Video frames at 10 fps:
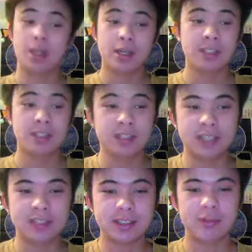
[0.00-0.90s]
He's
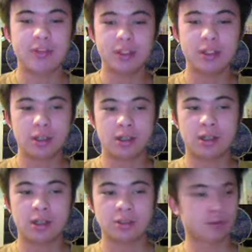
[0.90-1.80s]
not 7 feet
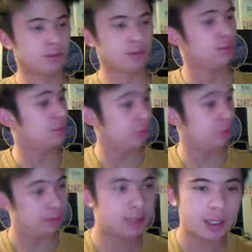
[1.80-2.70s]
tall,
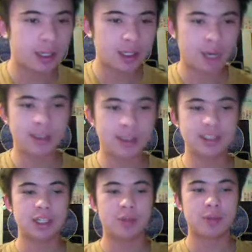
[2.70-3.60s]
not a dominant
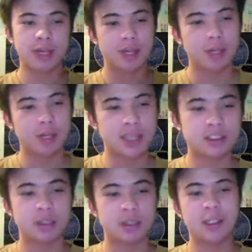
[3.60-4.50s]
center by any means,
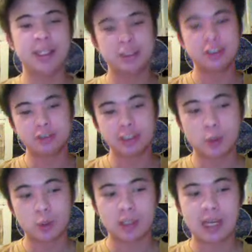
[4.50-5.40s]
so he needs to
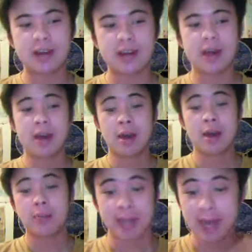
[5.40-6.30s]
exploit that.
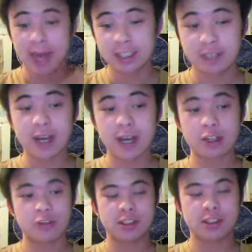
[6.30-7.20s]
My X
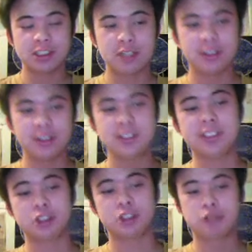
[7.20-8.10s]
factor for this series
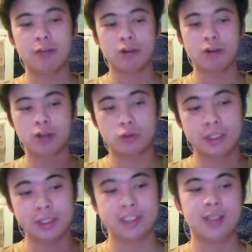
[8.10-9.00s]
is Trevor
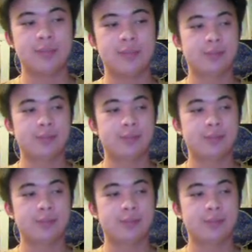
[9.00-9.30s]
Ariza.